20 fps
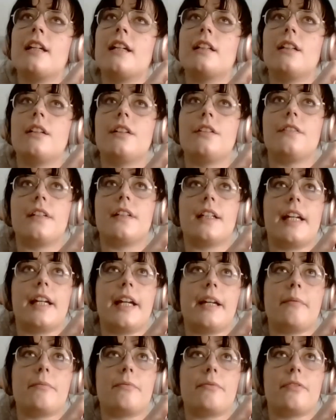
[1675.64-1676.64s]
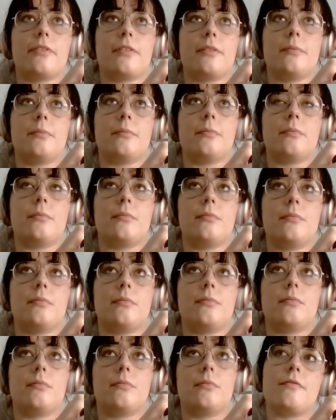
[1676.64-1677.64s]
a lot of it came from
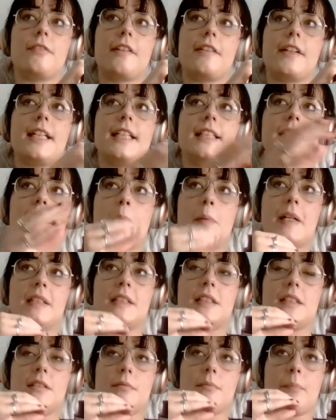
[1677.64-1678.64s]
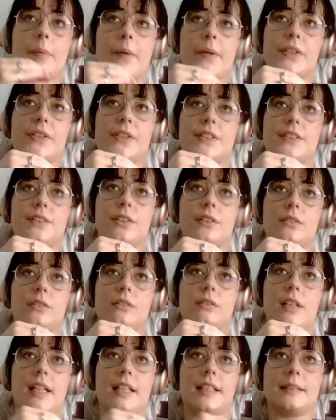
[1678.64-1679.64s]
very independent and personal
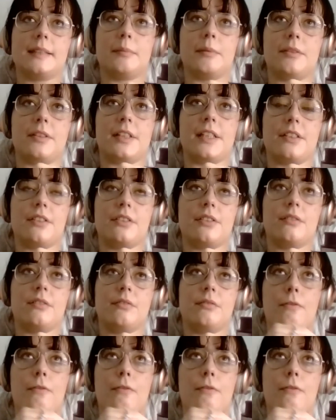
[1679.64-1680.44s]
exploration,